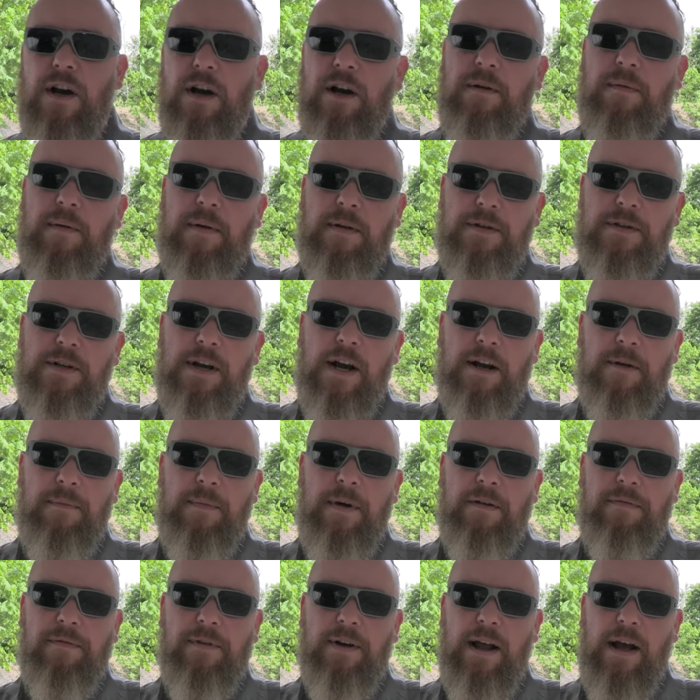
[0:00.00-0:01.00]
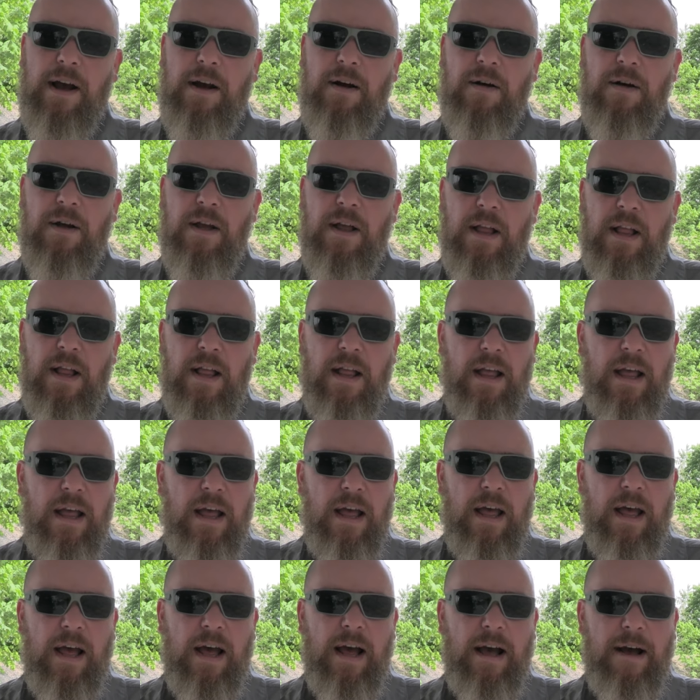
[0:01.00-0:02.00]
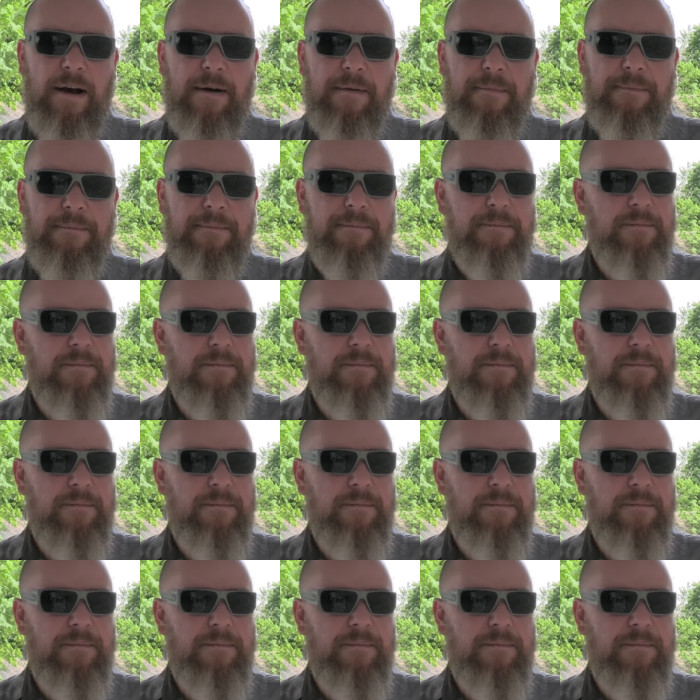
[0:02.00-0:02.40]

about for now.